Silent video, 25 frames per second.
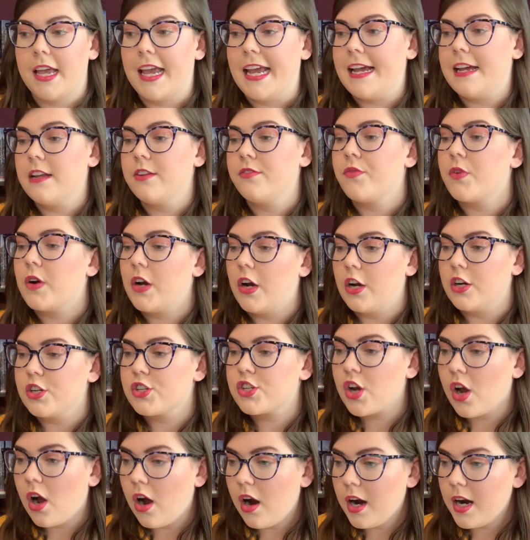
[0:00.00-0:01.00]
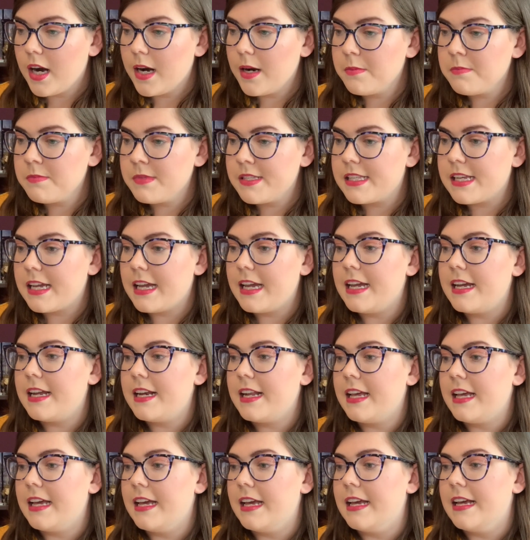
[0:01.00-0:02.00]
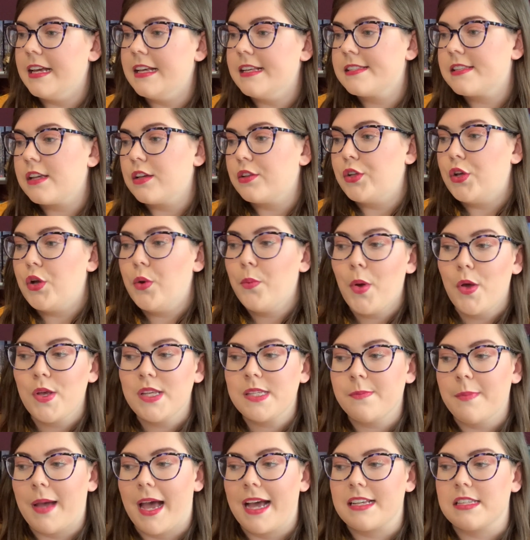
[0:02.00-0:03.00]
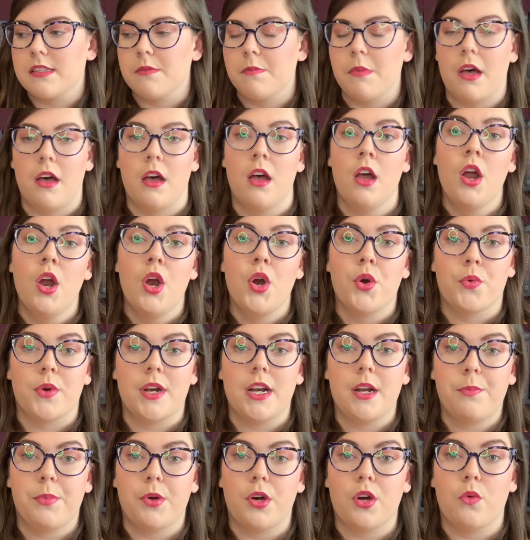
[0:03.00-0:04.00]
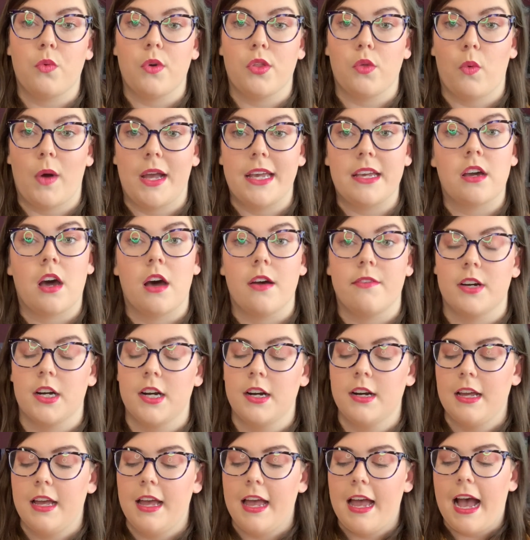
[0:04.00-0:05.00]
And for Charms, it is Lumos Maxima. Read a book with a white cover.